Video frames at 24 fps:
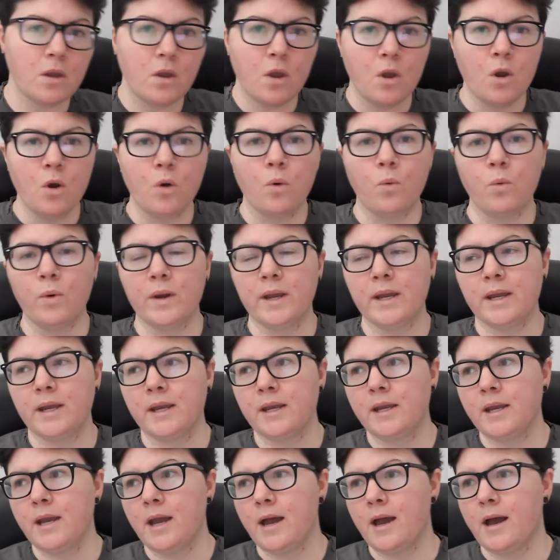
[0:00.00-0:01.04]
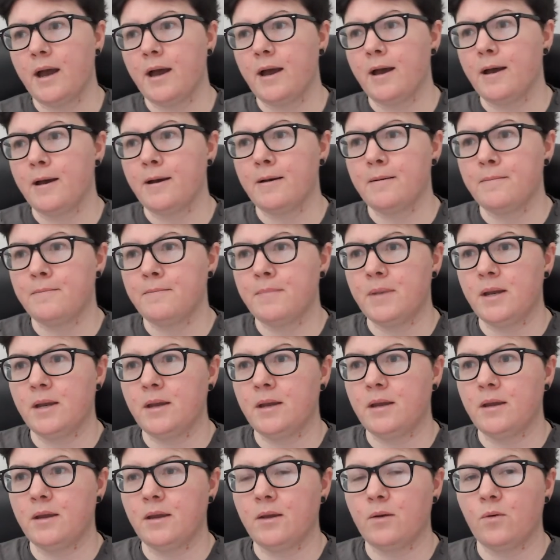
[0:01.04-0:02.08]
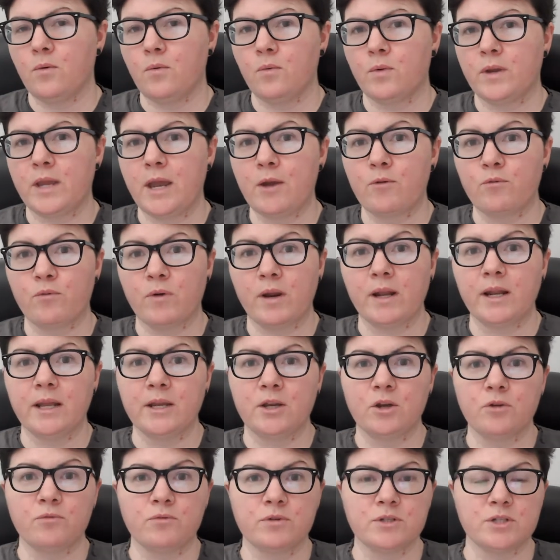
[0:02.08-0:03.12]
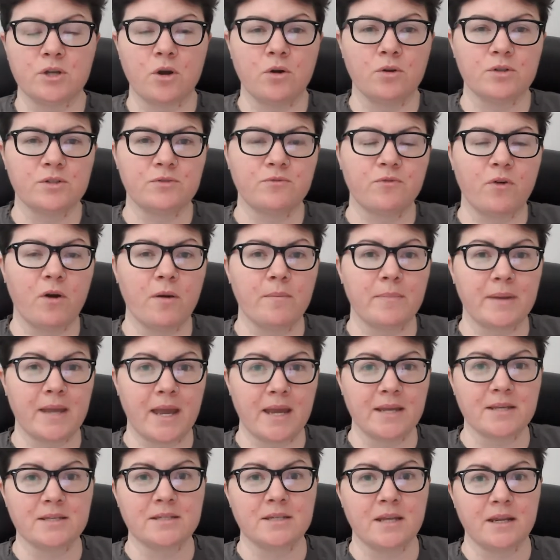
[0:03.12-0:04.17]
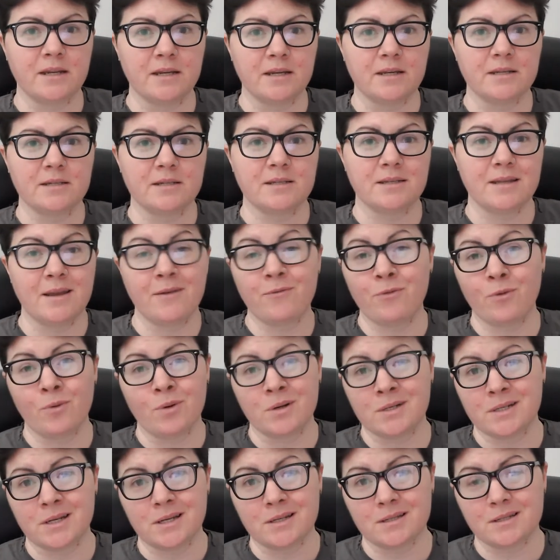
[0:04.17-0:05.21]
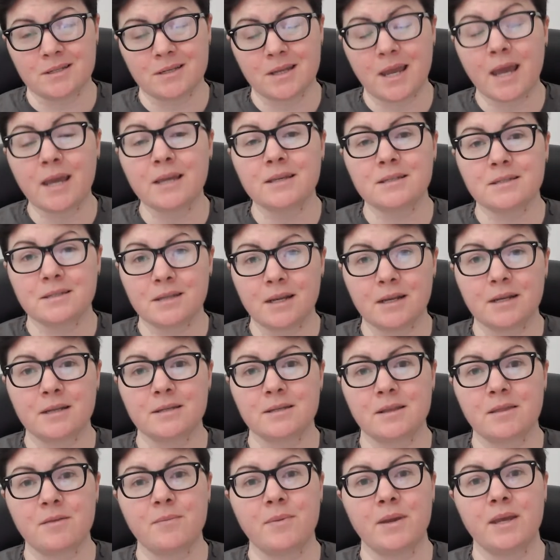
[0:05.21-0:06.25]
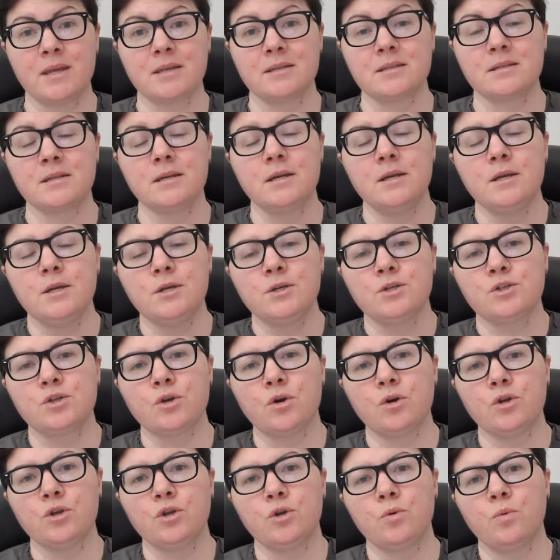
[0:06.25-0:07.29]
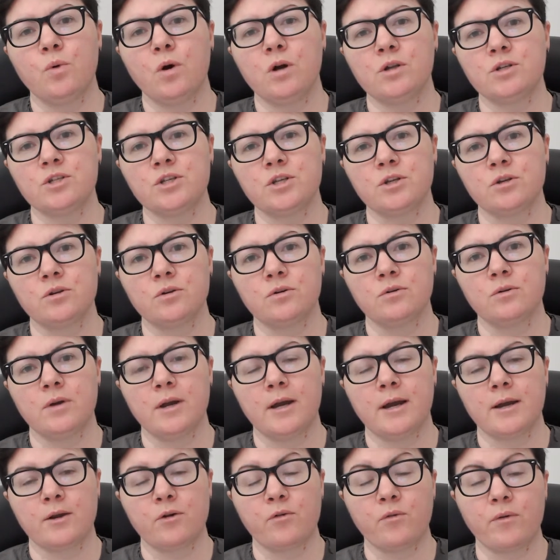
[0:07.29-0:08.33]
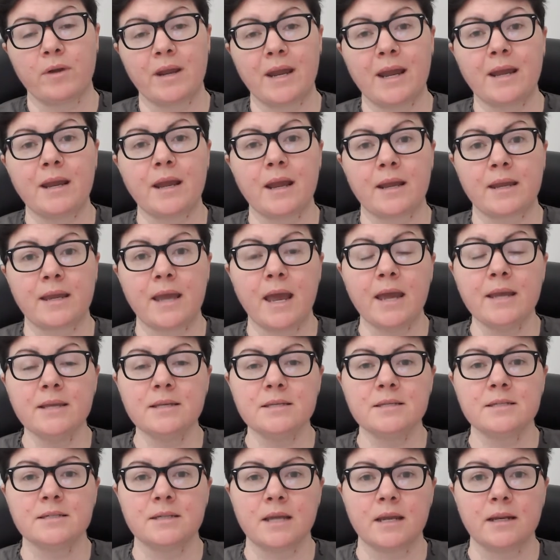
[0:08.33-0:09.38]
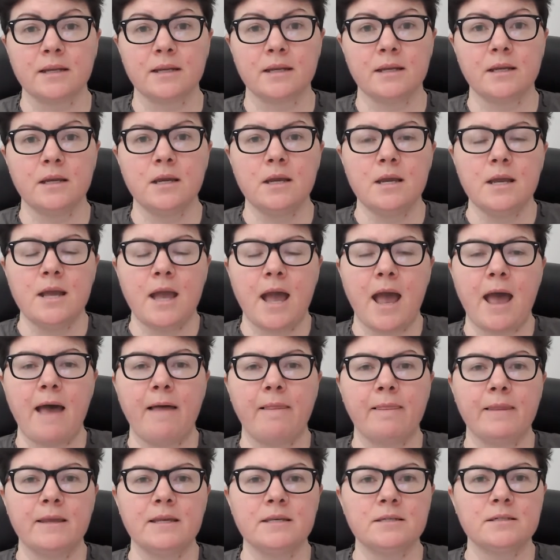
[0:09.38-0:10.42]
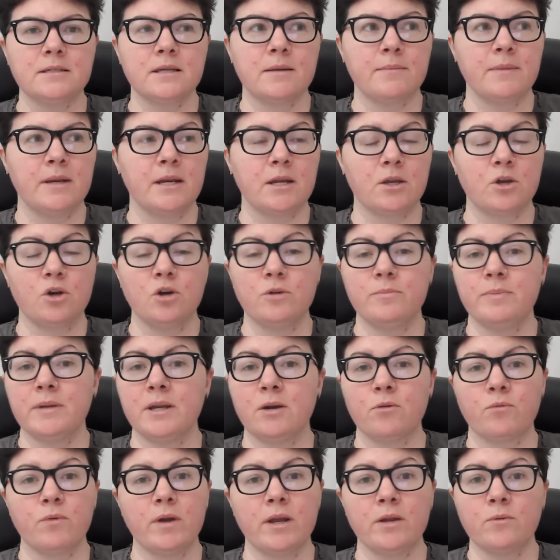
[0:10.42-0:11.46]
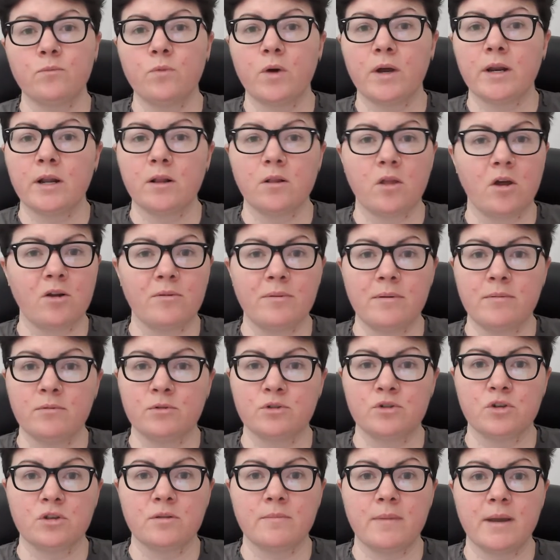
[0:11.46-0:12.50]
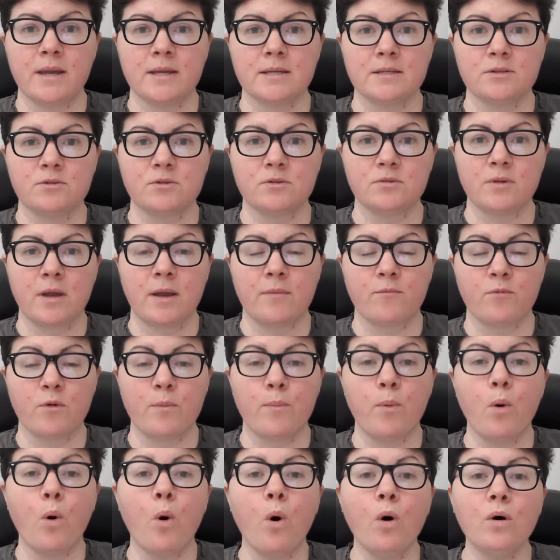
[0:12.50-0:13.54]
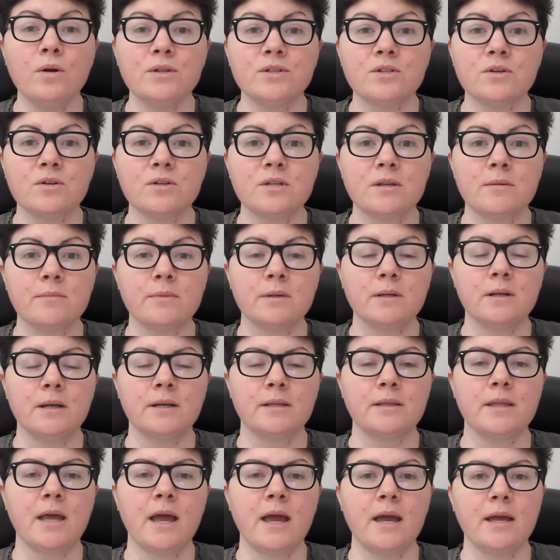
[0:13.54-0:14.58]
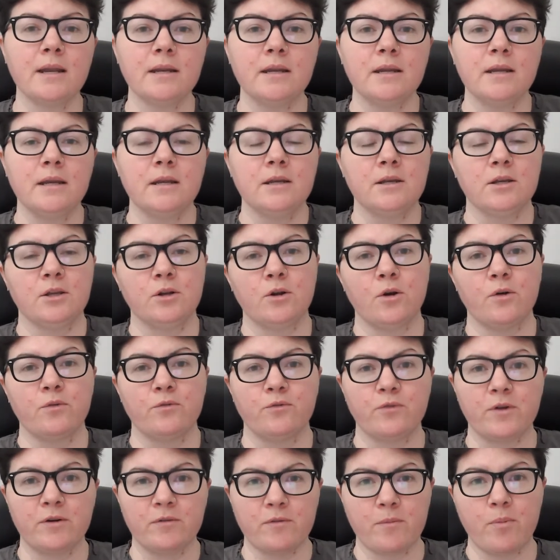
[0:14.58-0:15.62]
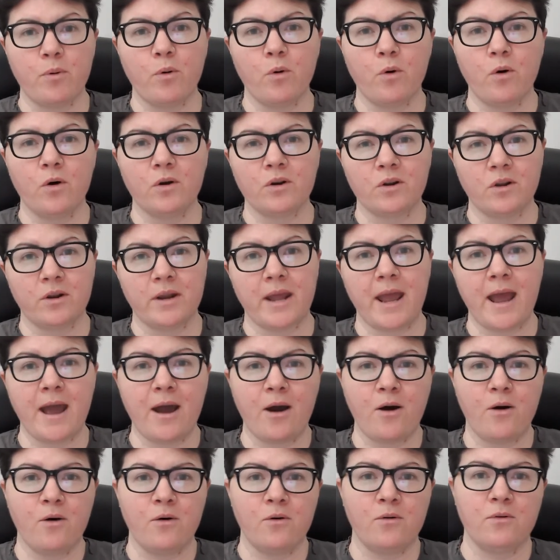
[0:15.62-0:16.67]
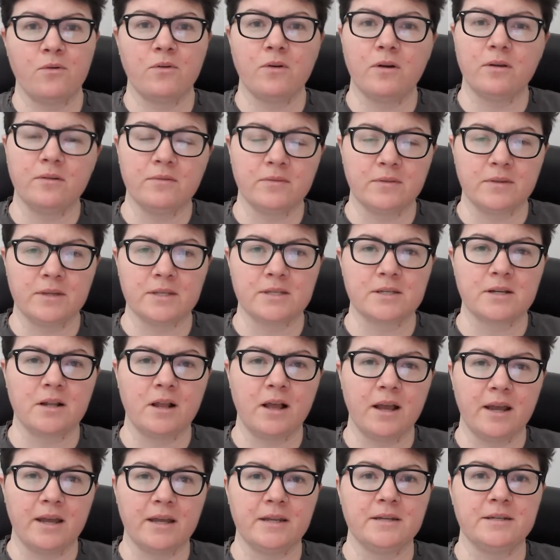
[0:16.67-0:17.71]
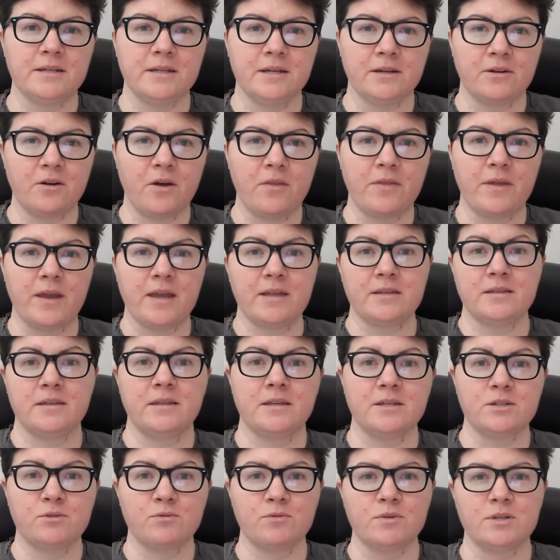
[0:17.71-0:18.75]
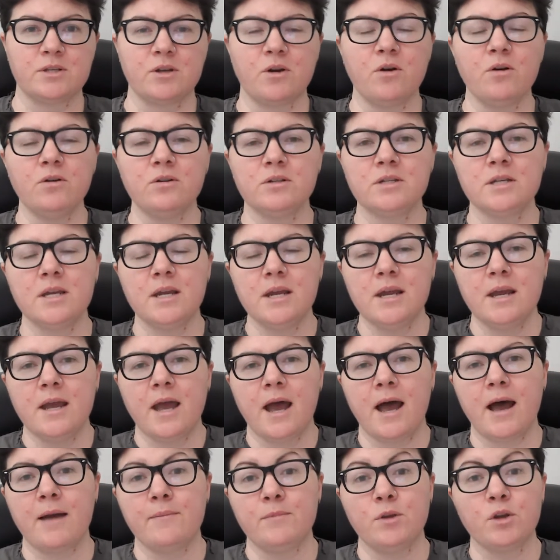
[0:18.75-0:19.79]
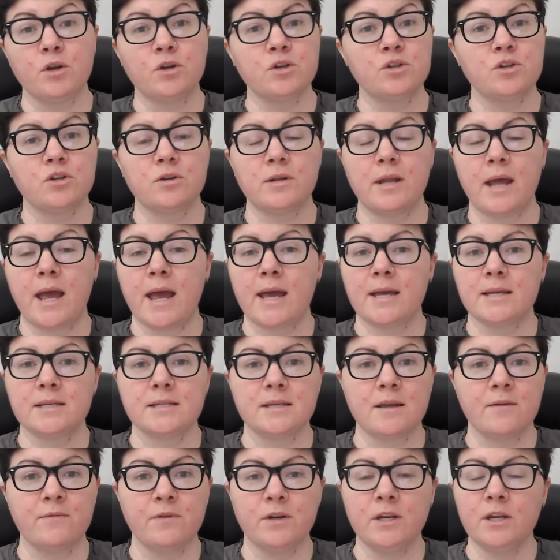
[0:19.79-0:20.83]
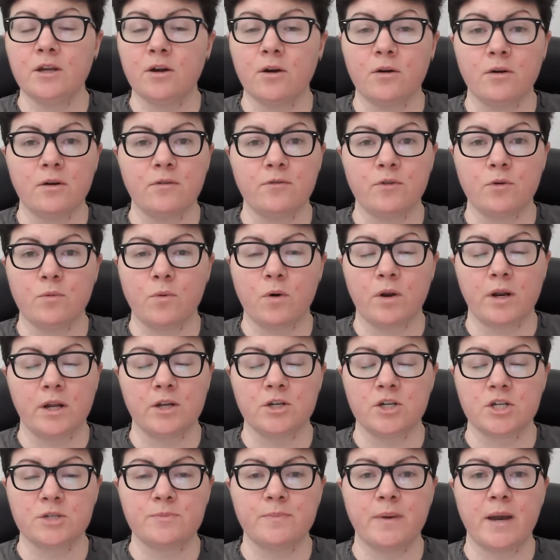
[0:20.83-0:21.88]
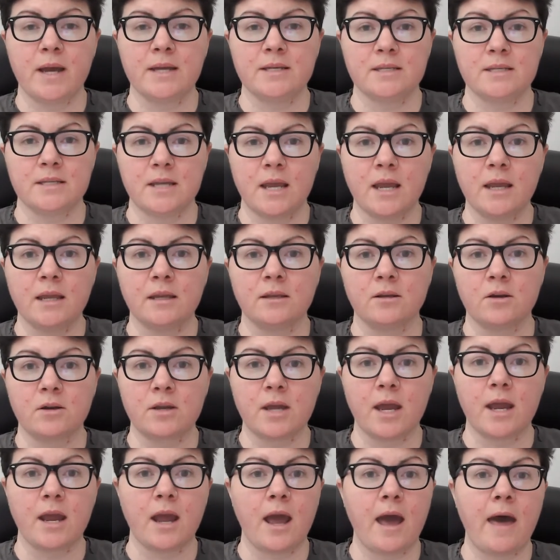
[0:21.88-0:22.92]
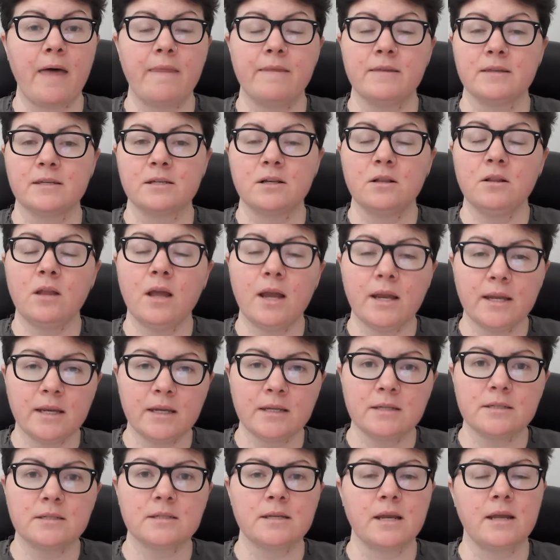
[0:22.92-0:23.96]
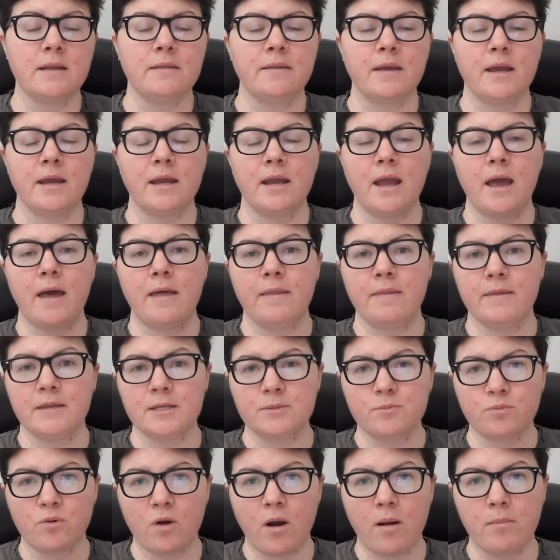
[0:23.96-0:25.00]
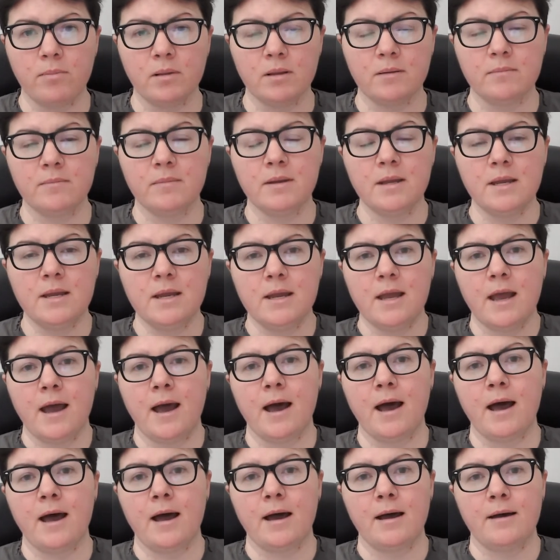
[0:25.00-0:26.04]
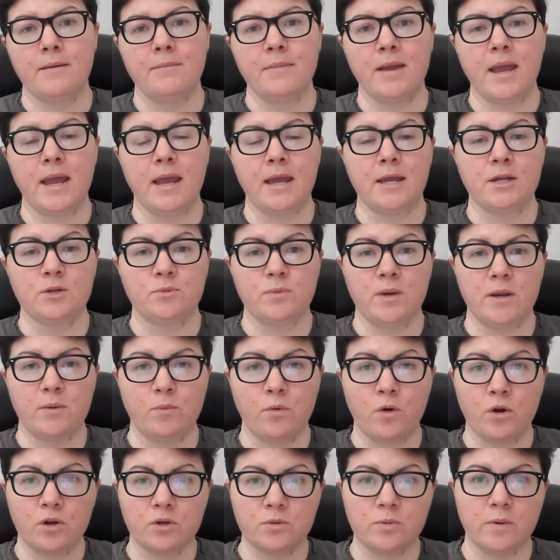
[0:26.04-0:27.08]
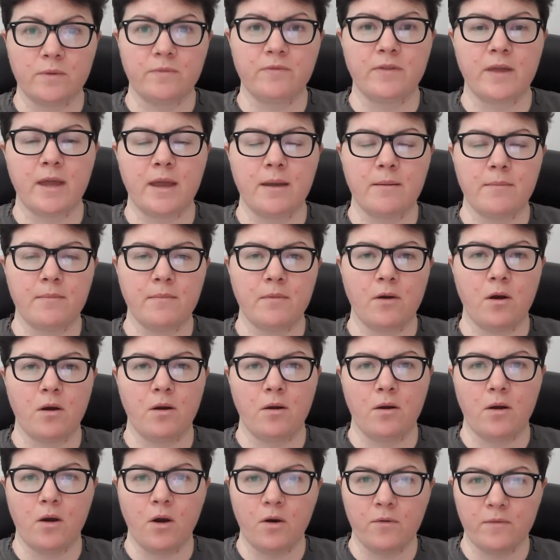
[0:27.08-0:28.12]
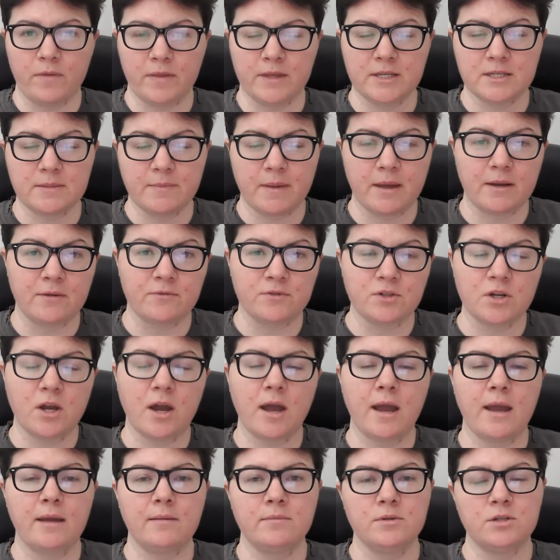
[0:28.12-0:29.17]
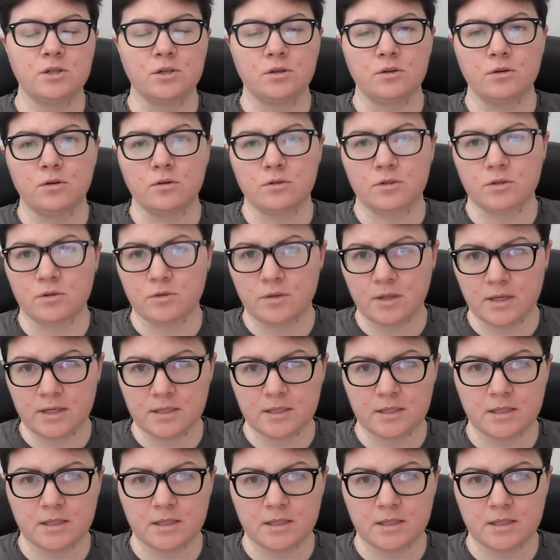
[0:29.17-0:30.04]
We get really good results from case studies. Everyone does. Case studies are the best. So you want to create a case study. At least, it could be a written one. A lot of people do them as reports or something like that. A free report on how this client got this result. You could do it as a video if you wanted, just by saying, okay, I had this client and they had this problem, and we worked with them over this amount of time to do this,